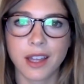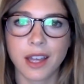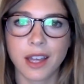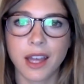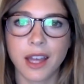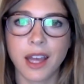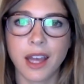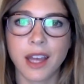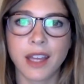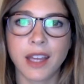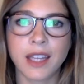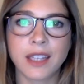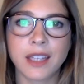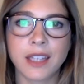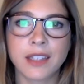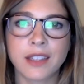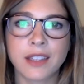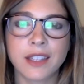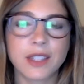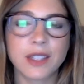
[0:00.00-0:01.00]

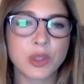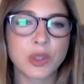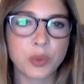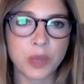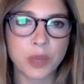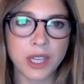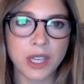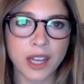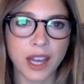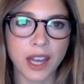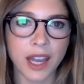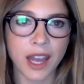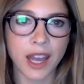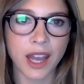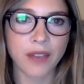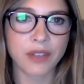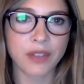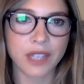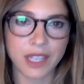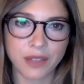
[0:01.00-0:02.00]
And this week, I have
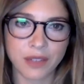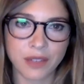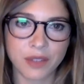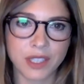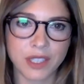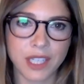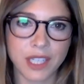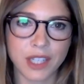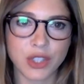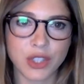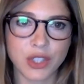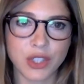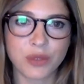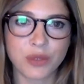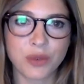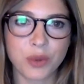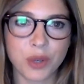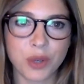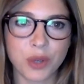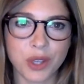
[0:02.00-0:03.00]
an invitation
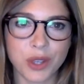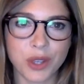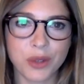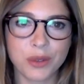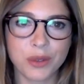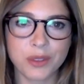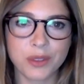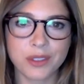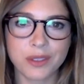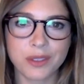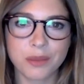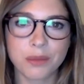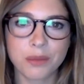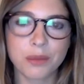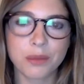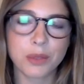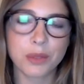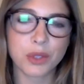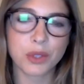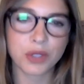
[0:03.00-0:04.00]
for you,
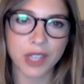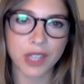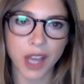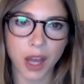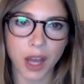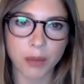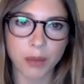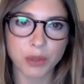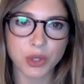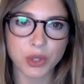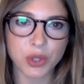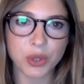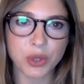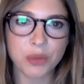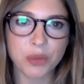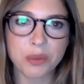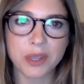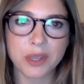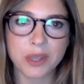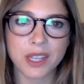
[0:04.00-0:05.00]
purely
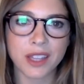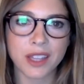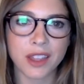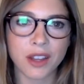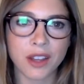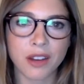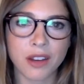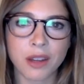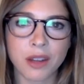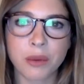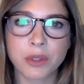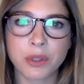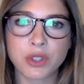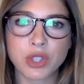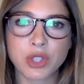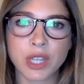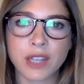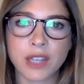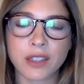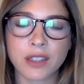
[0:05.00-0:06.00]
optional, but I thought I would
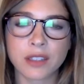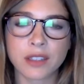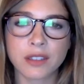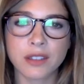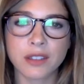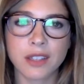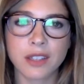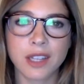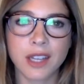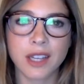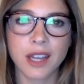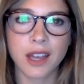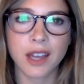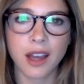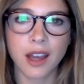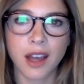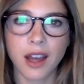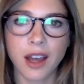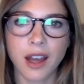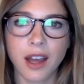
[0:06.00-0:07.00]
share.
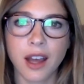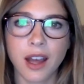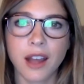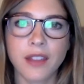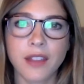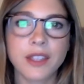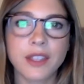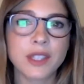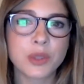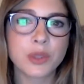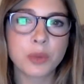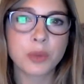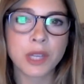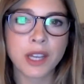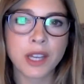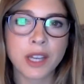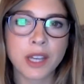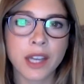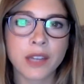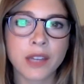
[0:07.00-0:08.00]
This week,
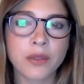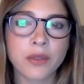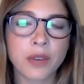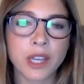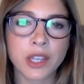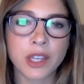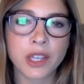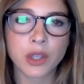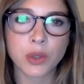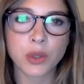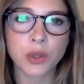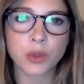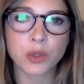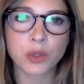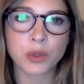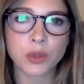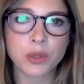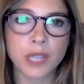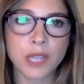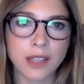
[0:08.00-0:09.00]
I invite you
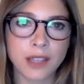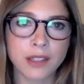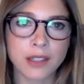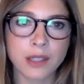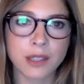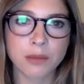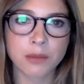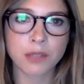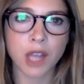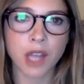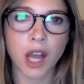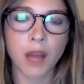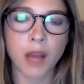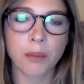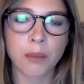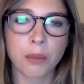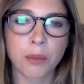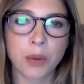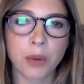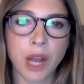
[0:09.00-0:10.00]
to take some
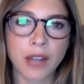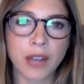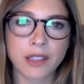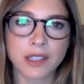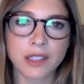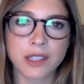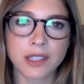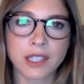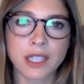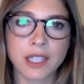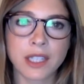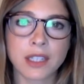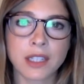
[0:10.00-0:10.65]
time practicing